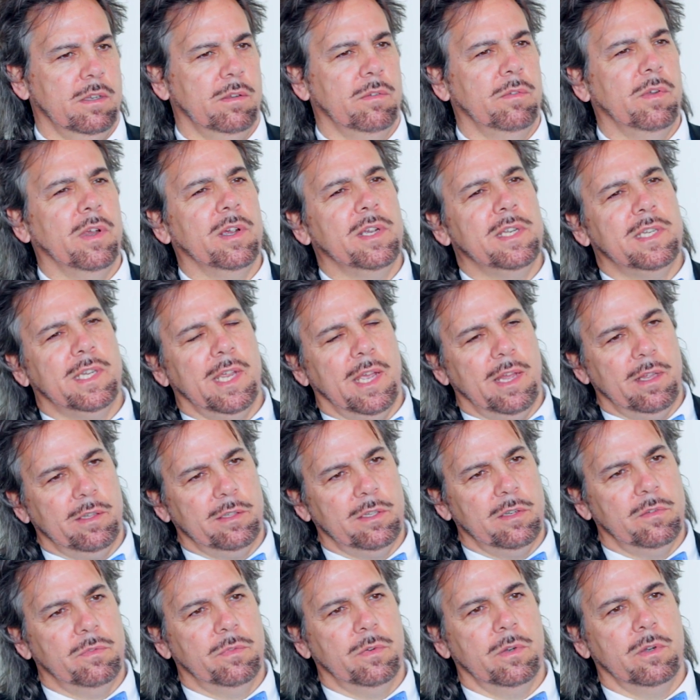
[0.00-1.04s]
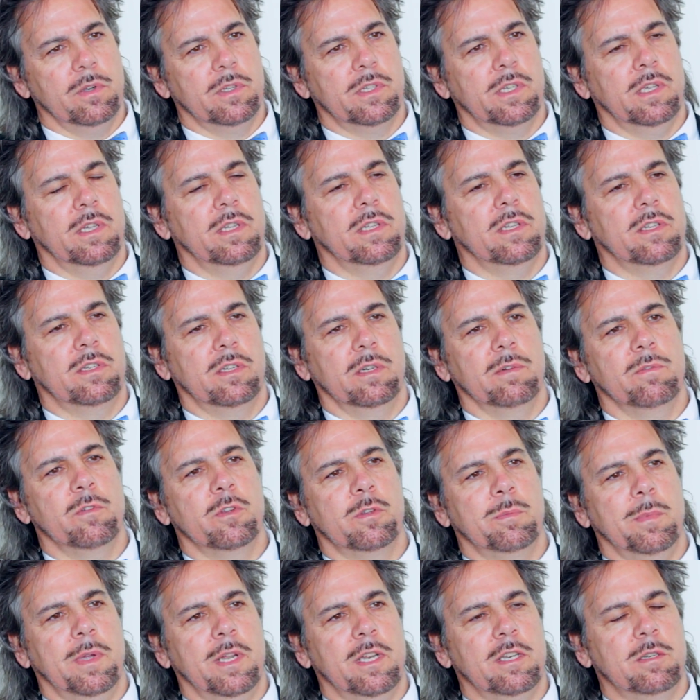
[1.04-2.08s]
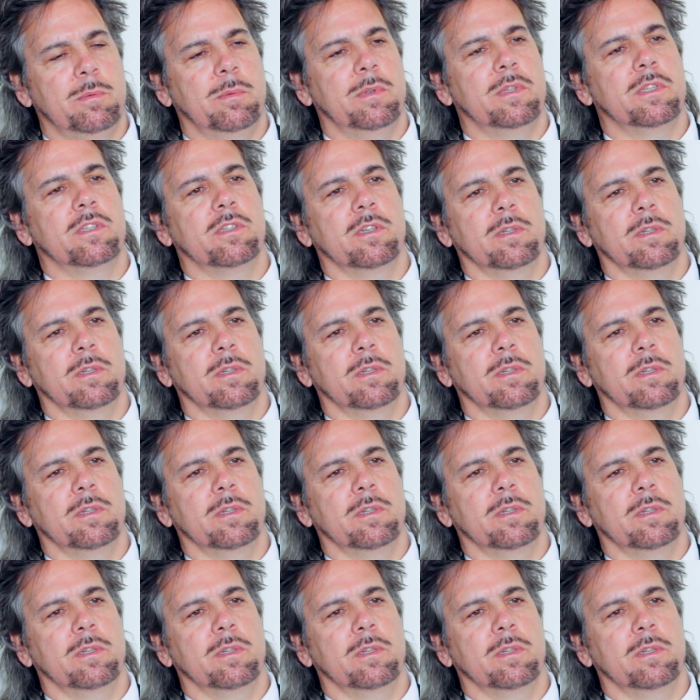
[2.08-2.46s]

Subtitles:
very talented folks on the service management,